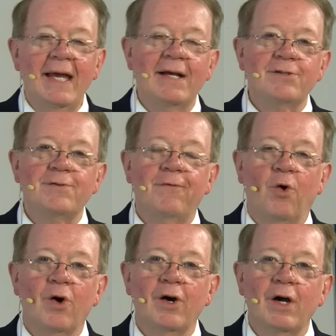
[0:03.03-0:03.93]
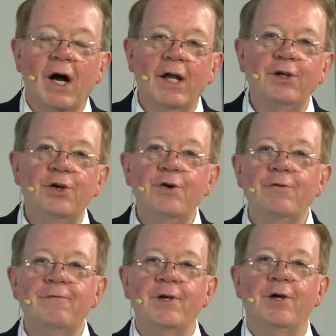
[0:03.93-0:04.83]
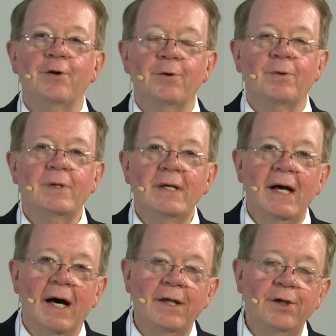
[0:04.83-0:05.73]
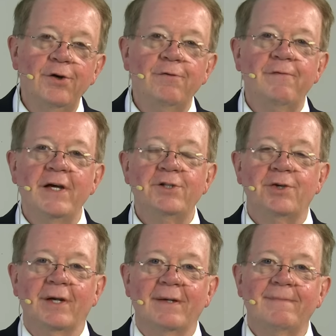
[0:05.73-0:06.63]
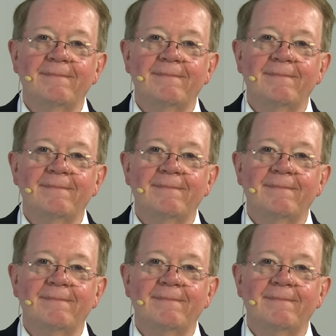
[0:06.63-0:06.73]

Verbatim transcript: is for a new view, a new vision,